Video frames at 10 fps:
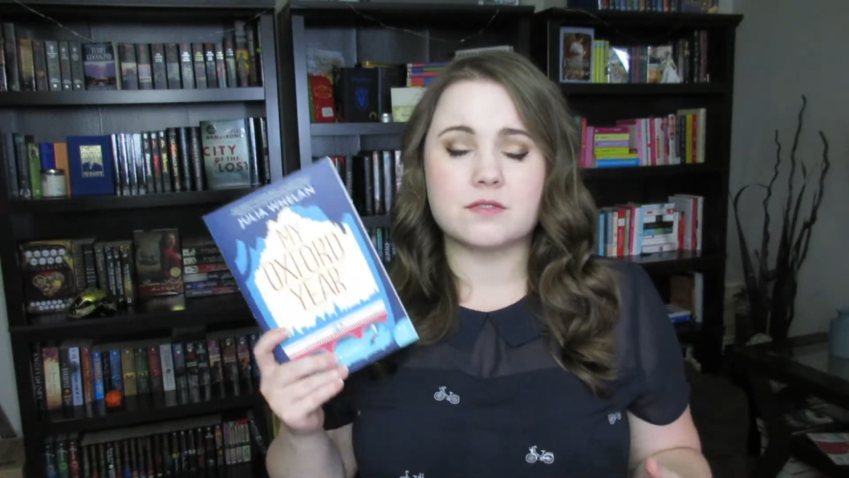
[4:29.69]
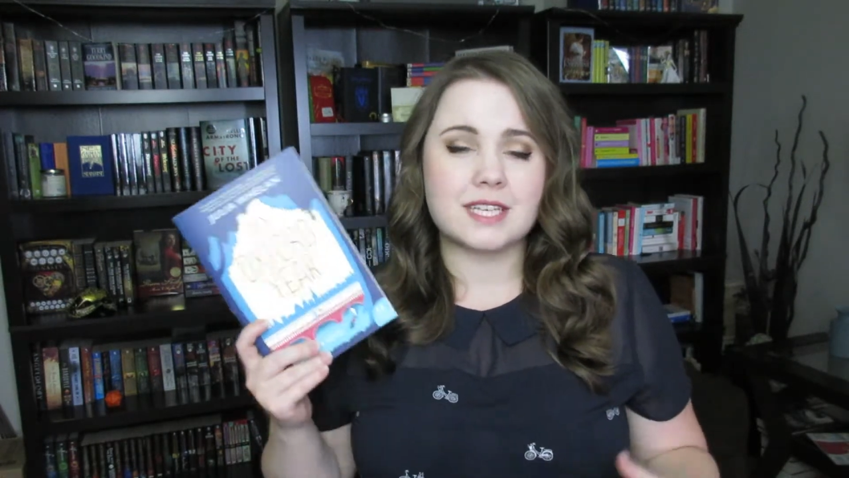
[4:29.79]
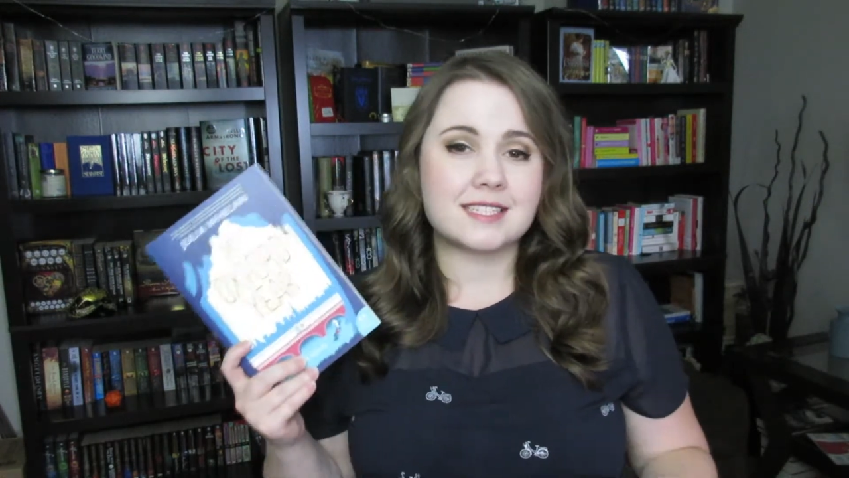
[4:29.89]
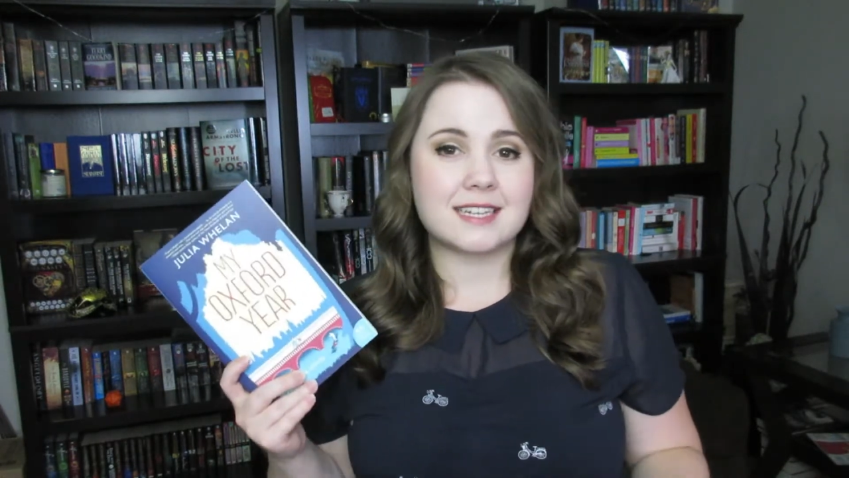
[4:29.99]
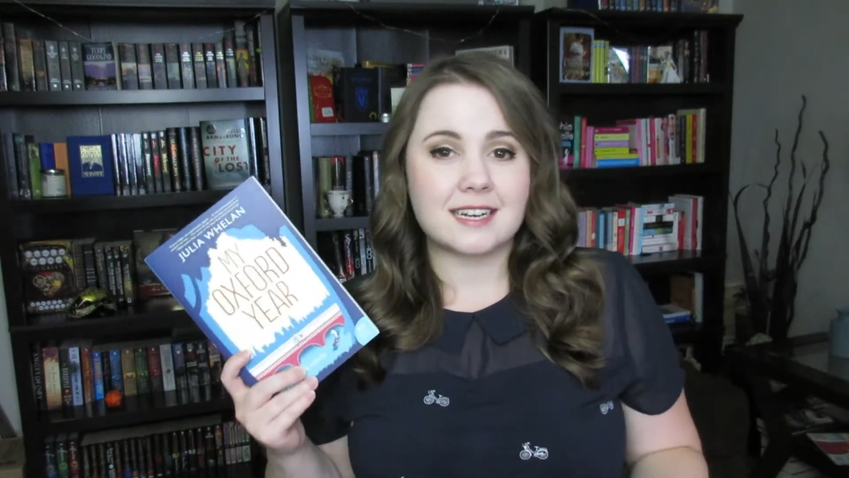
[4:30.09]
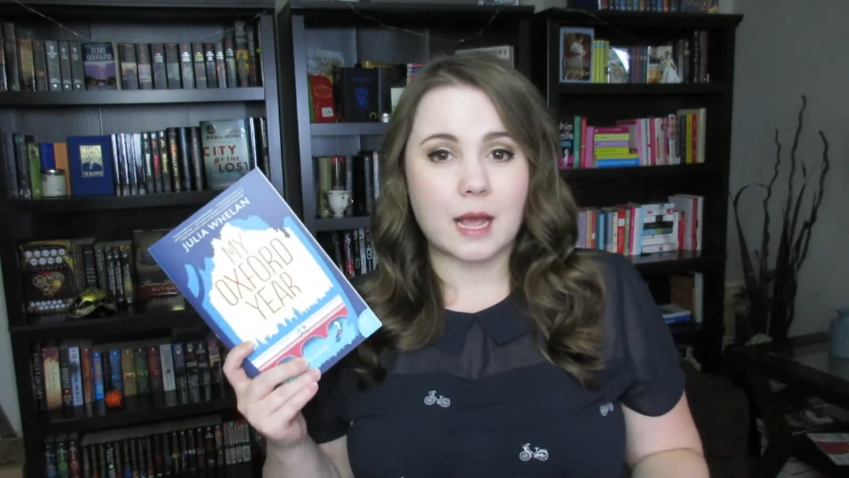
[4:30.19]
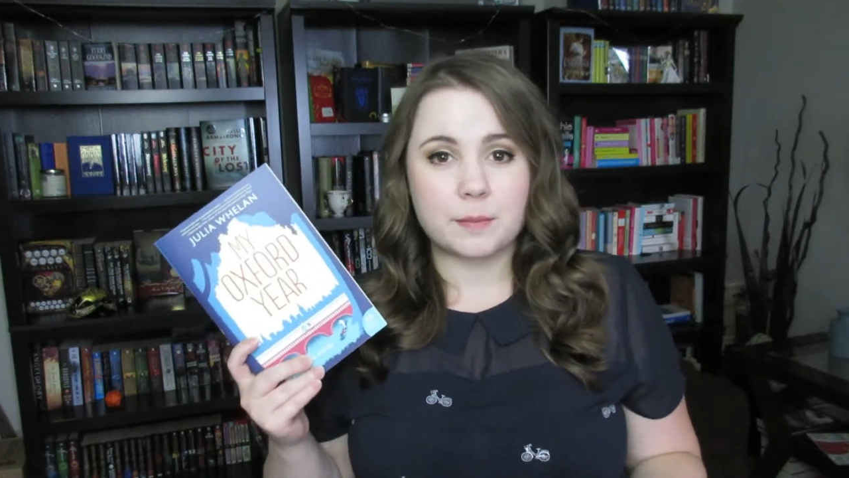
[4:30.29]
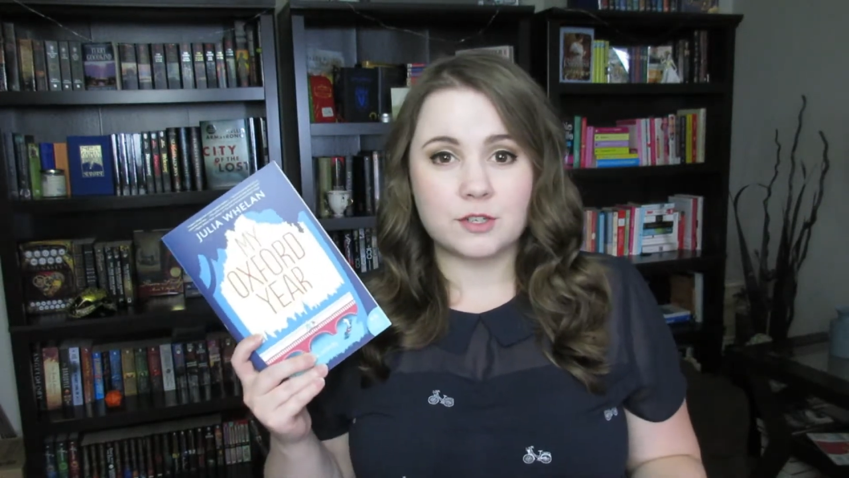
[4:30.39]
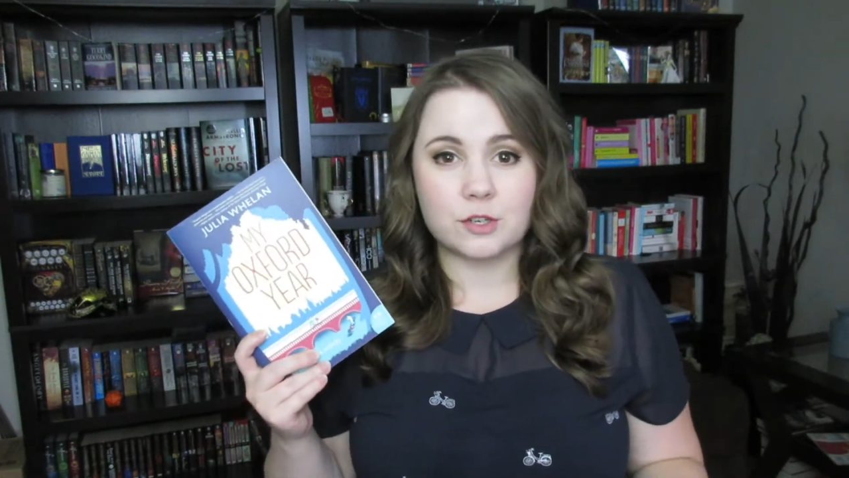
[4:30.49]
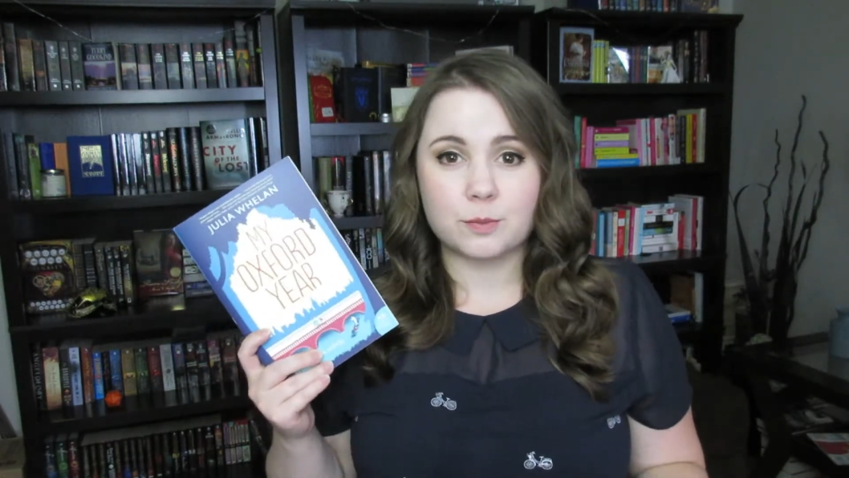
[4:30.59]
of things that had
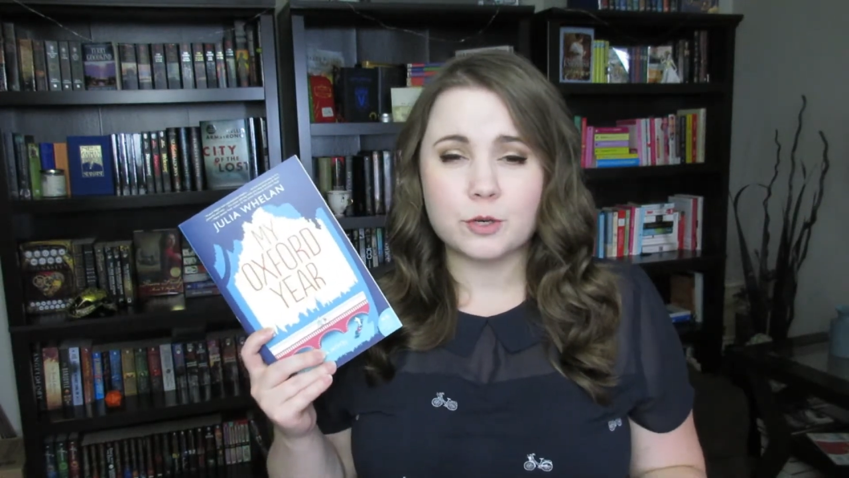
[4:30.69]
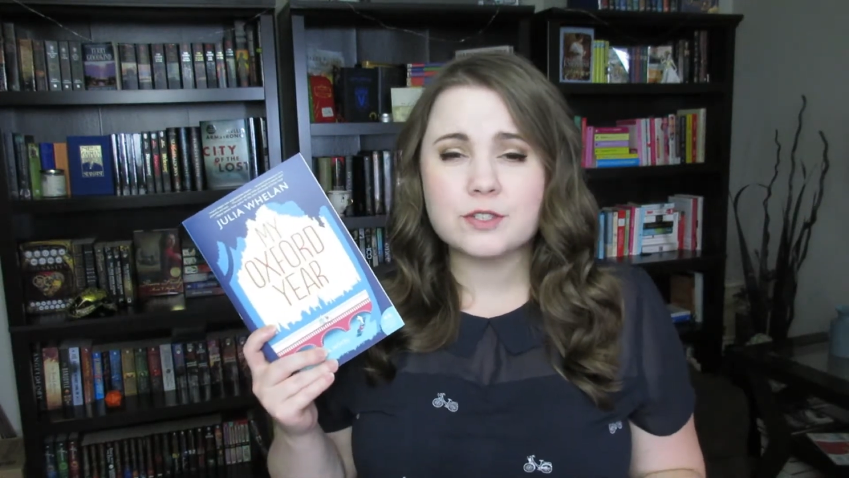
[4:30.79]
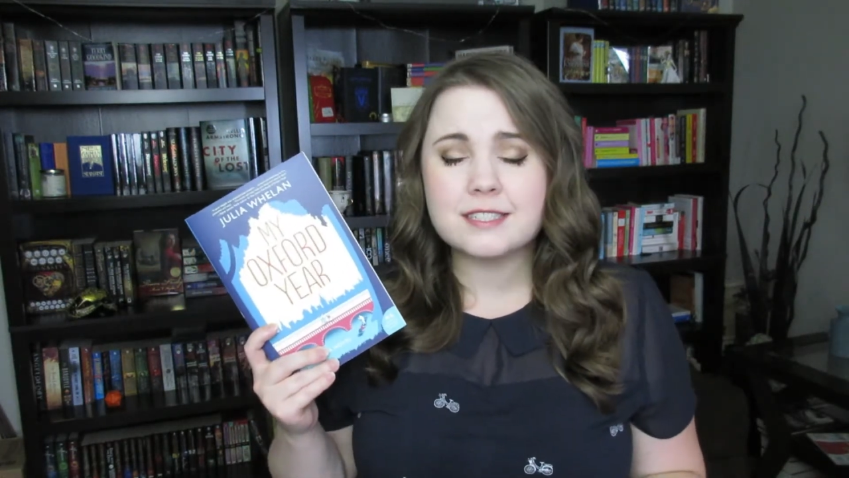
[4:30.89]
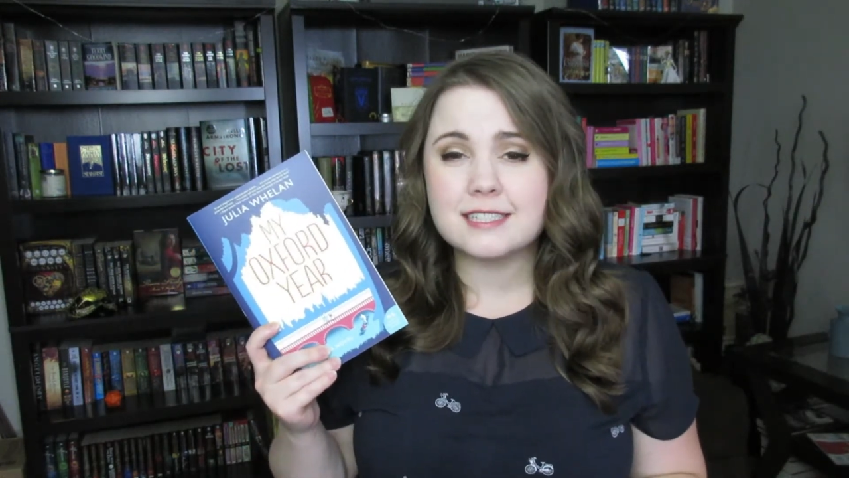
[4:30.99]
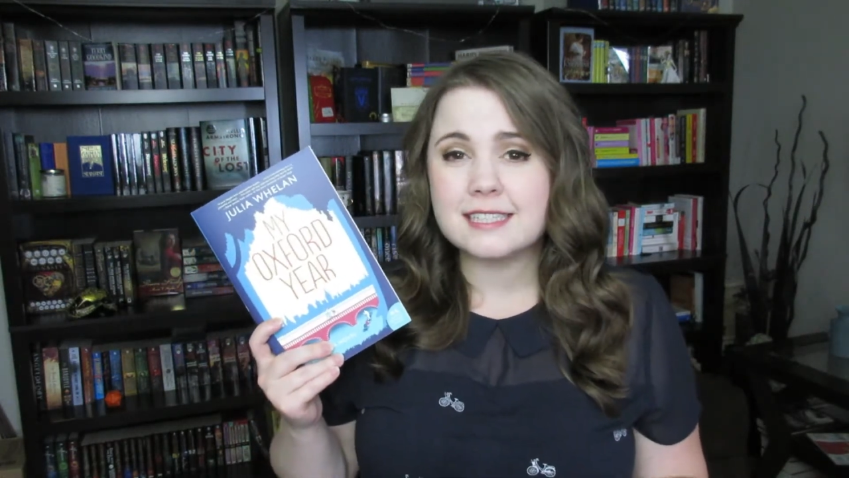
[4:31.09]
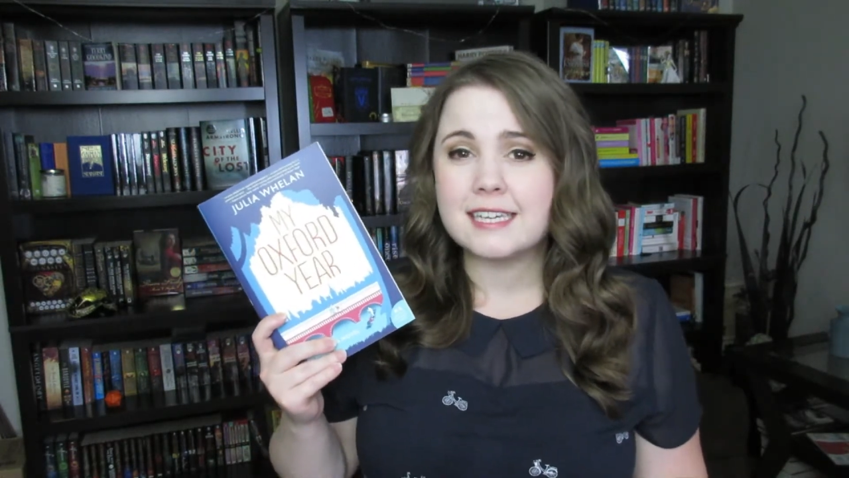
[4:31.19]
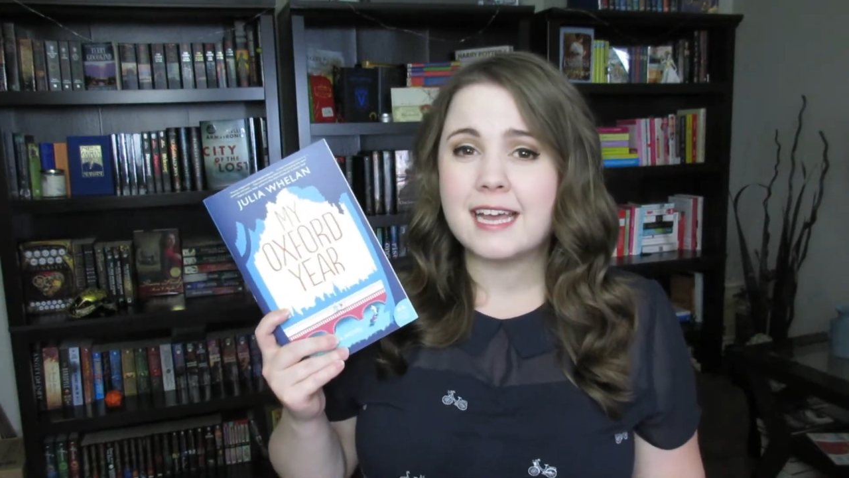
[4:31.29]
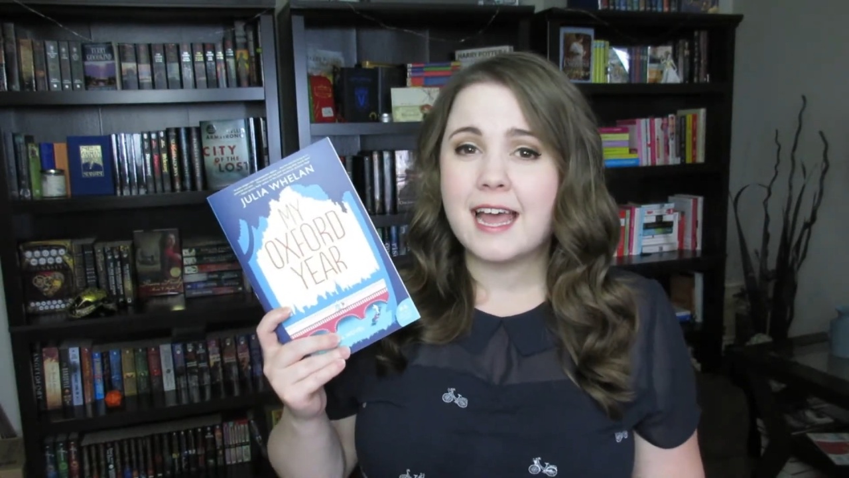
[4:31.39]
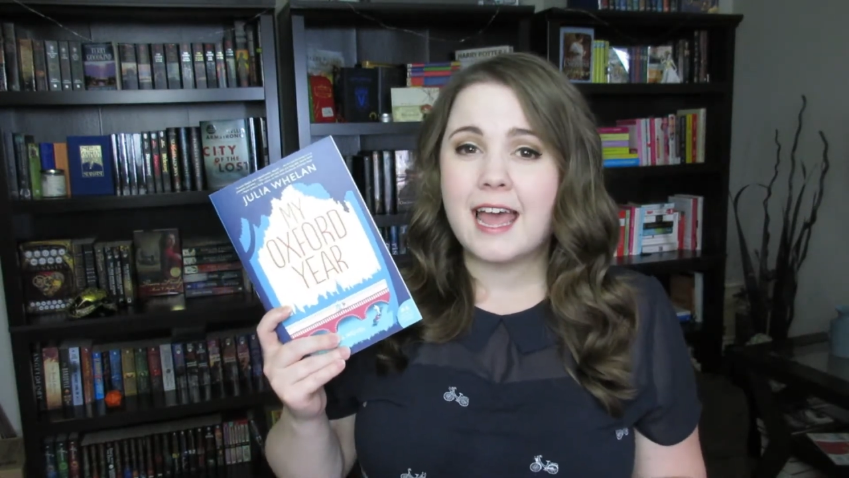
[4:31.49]
happened to her personally,